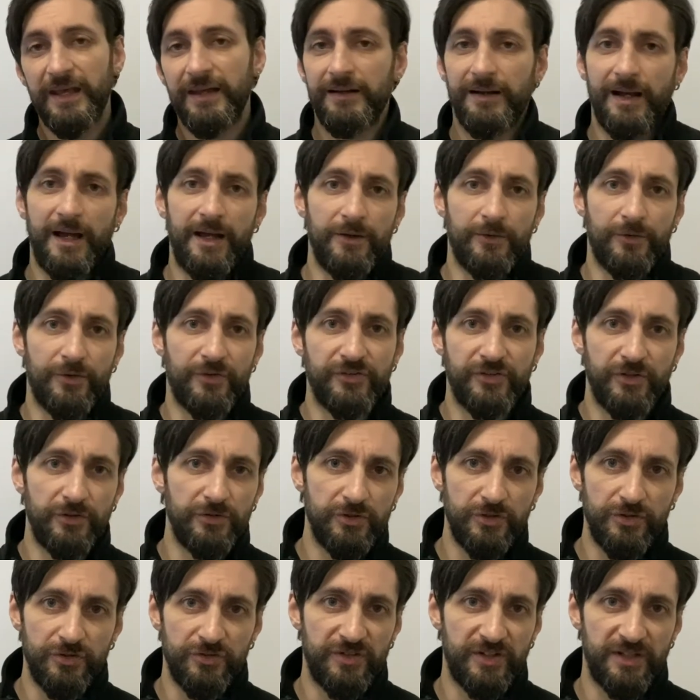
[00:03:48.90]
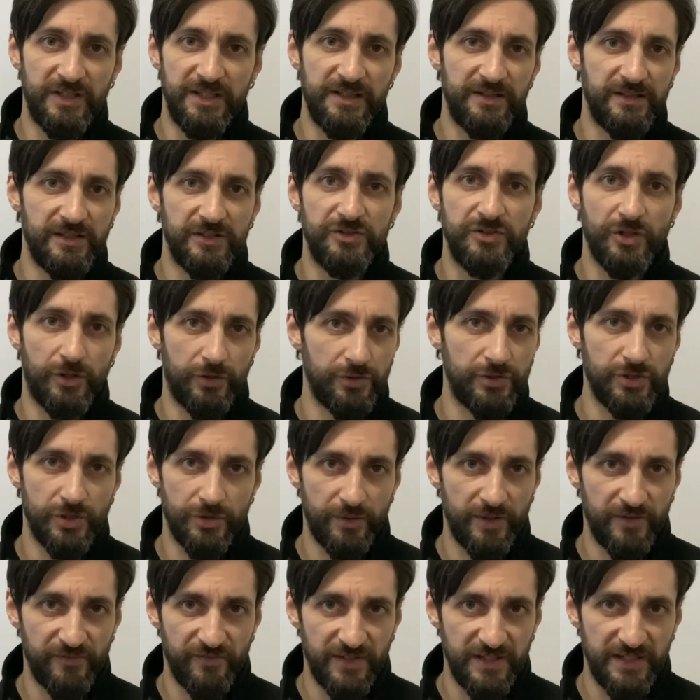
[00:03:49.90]
I also use it in the
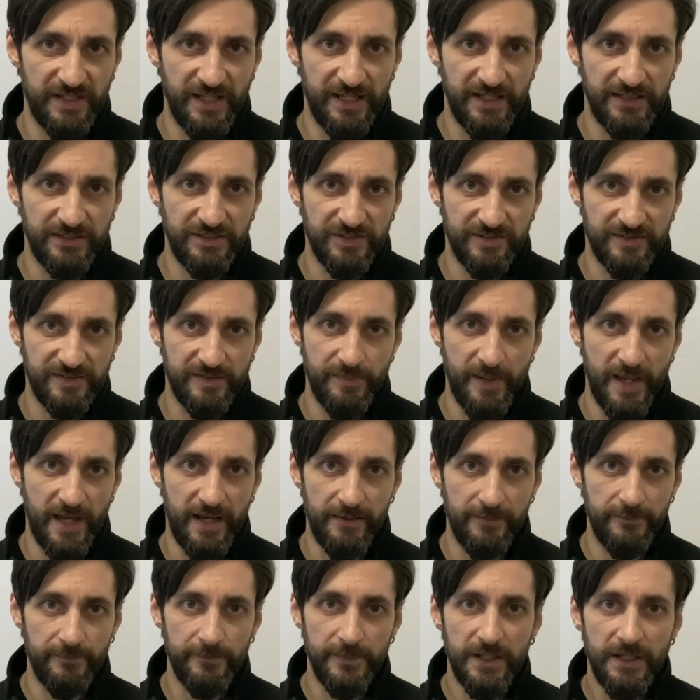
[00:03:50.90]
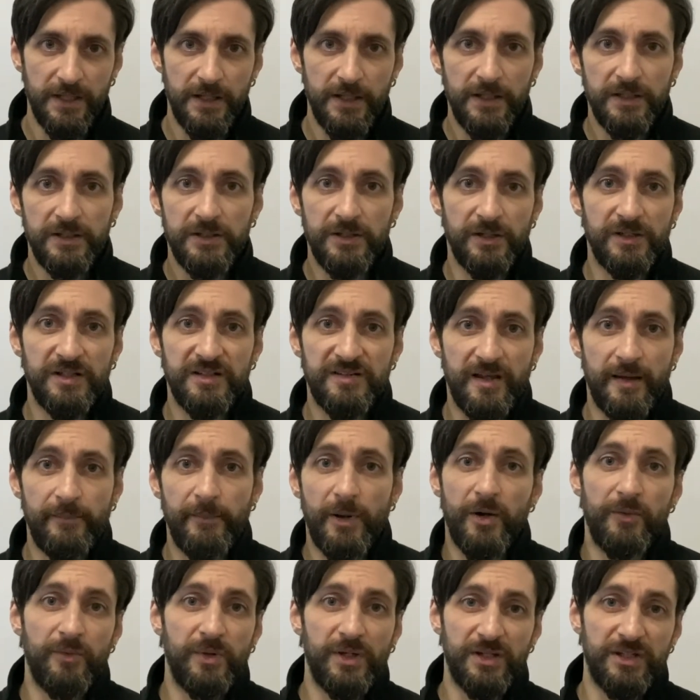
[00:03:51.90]
dojo every day, just about. The only time
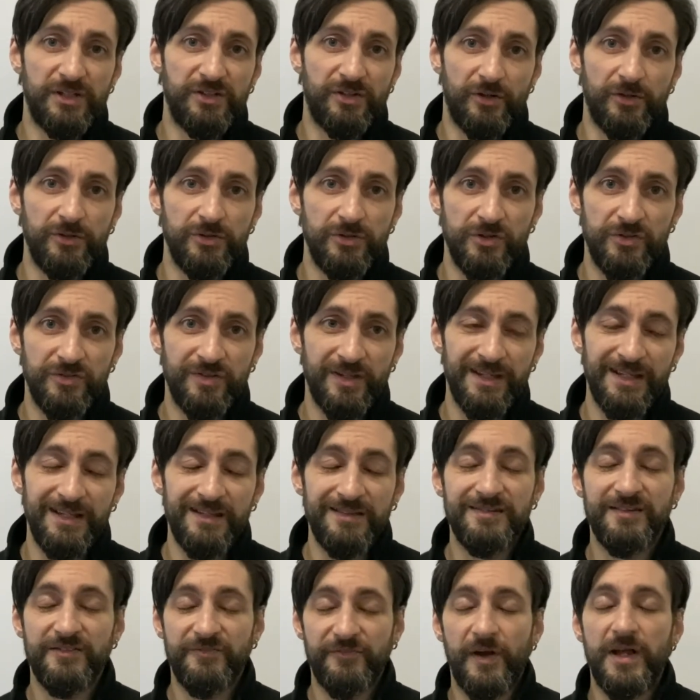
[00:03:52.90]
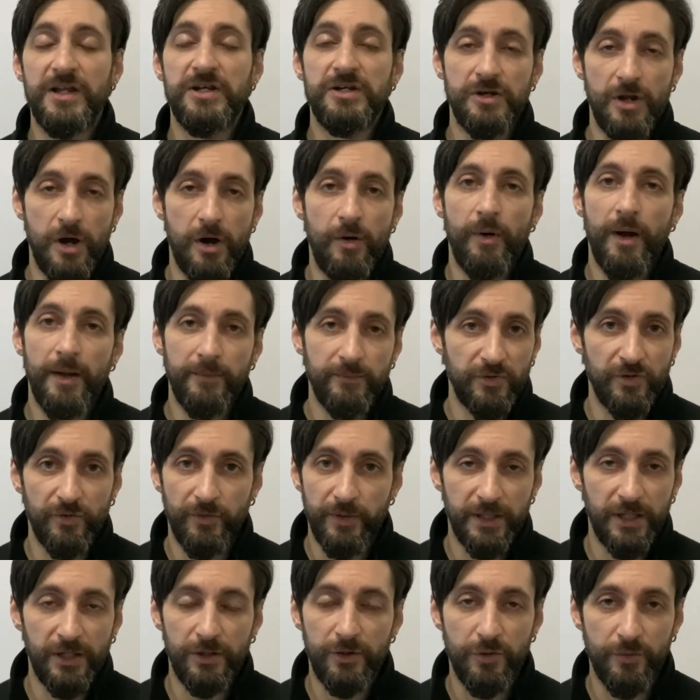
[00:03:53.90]
I really don't use it is if I know I'm
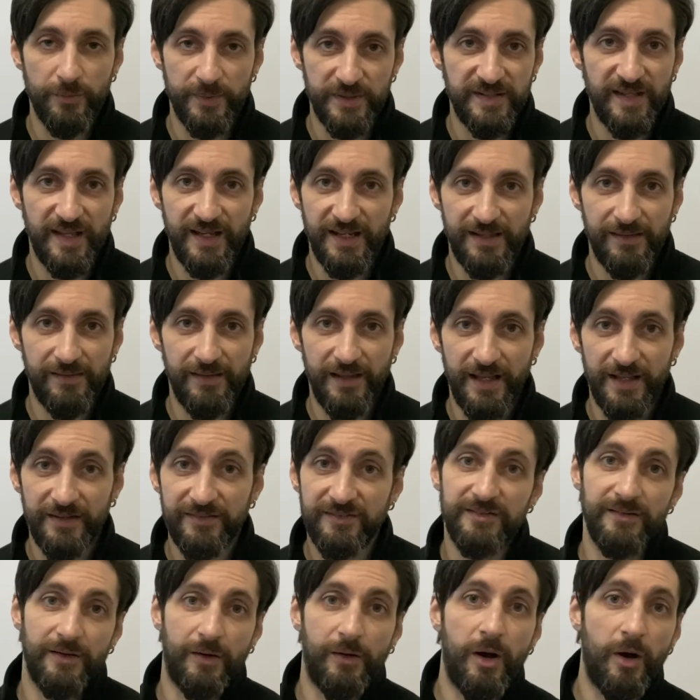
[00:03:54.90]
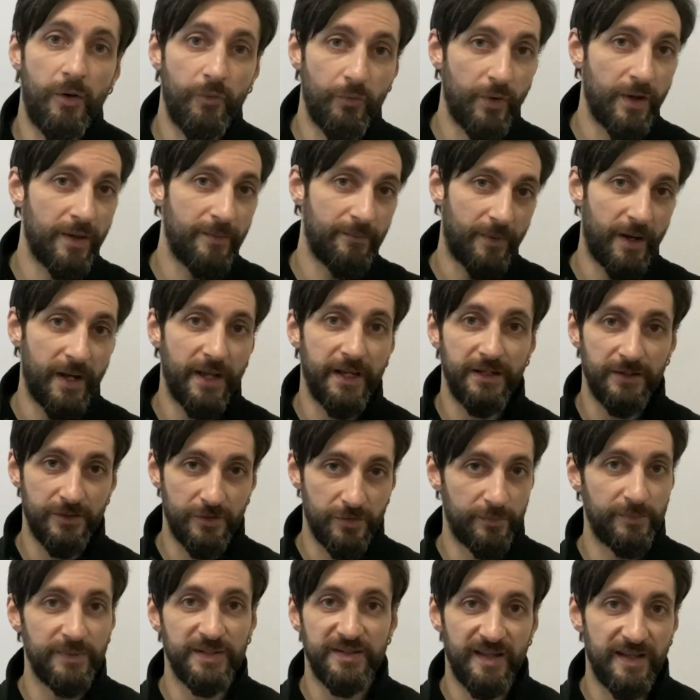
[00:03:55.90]
doing a kumite class, so I'll wear my
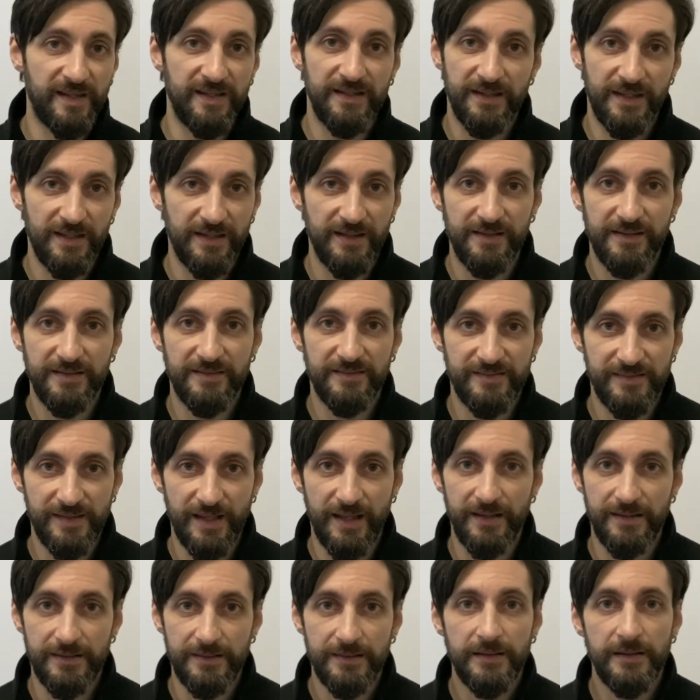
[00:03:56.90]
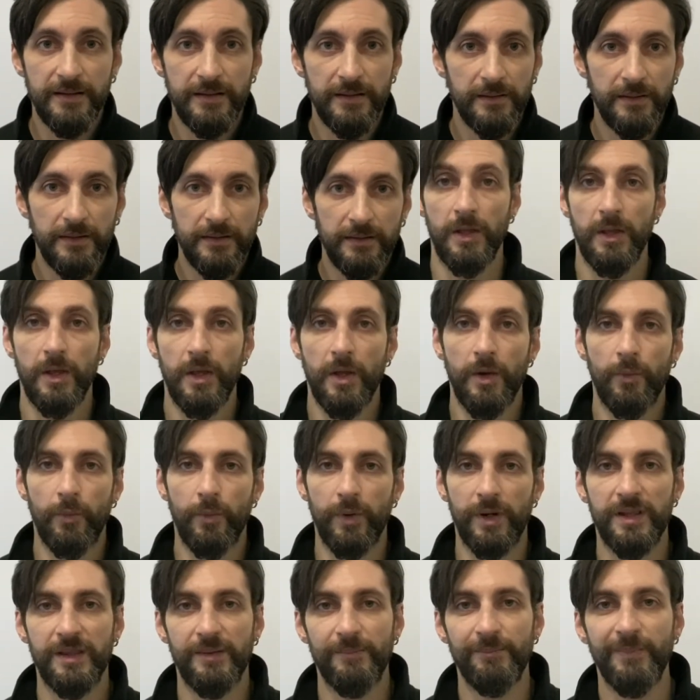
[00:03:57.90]
kumite gi instead.
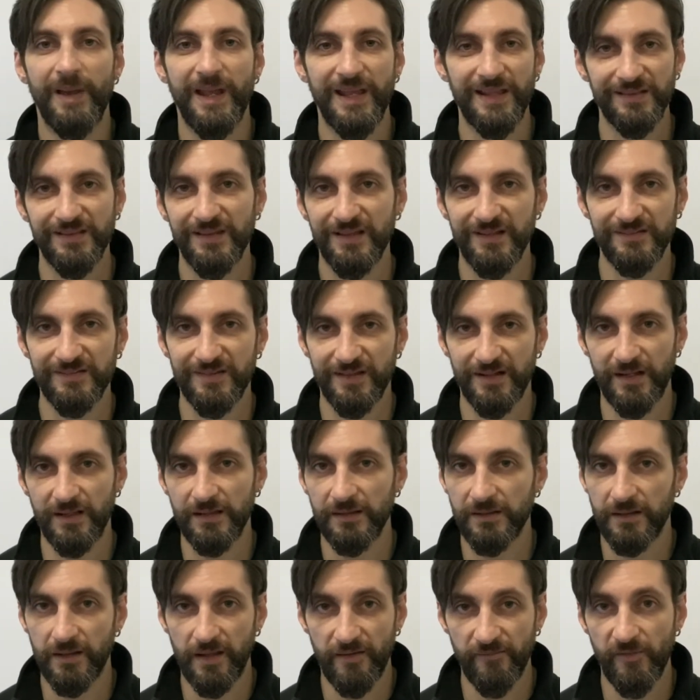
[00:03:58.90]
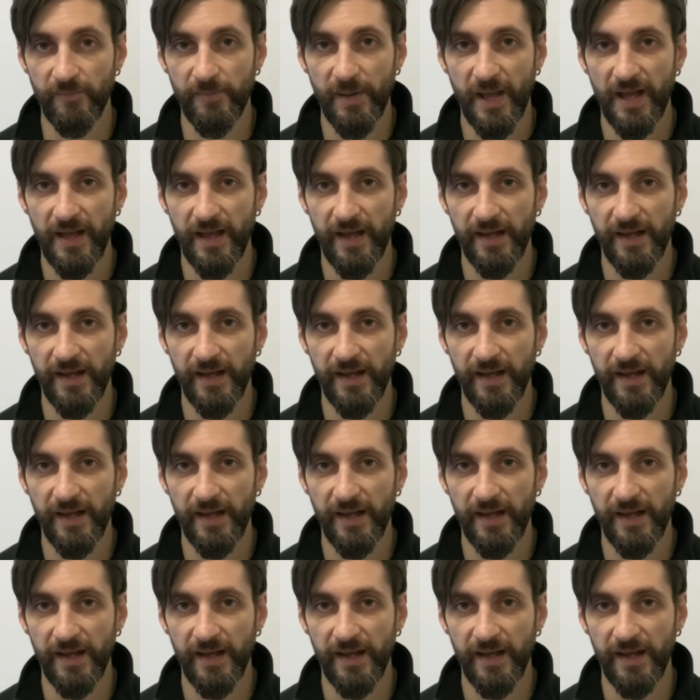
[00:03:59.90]
One of the main things that I love about